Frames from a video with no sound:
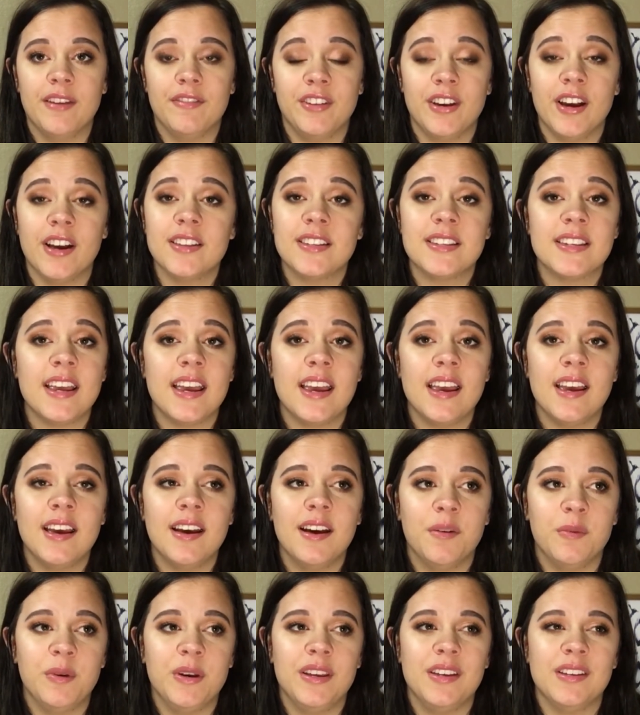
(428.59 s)

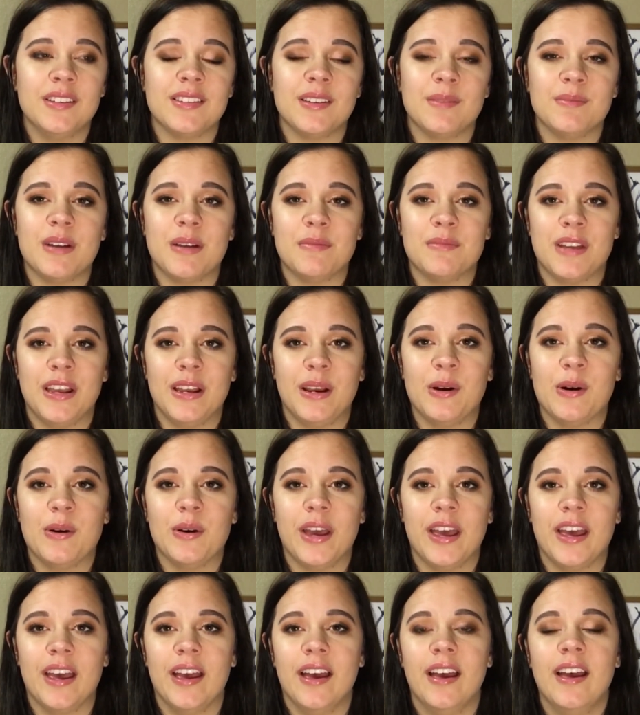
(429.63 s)
fiance, we sometimes like go
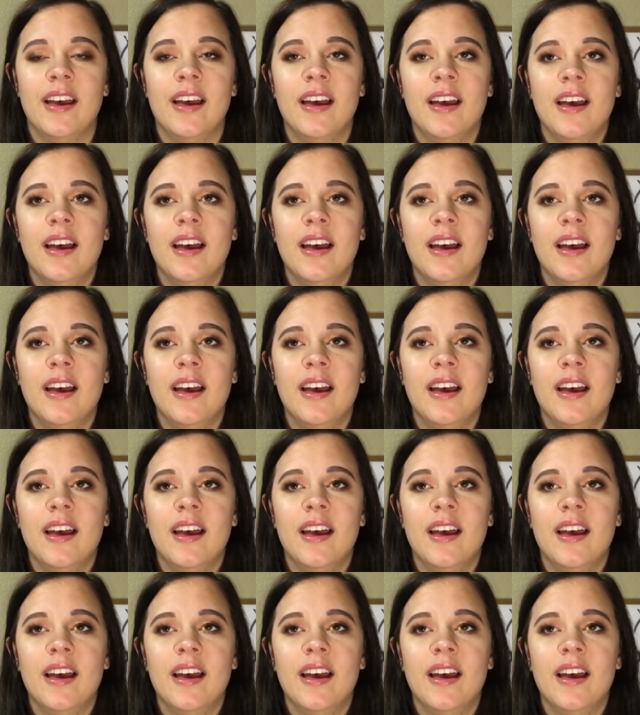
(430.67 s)
get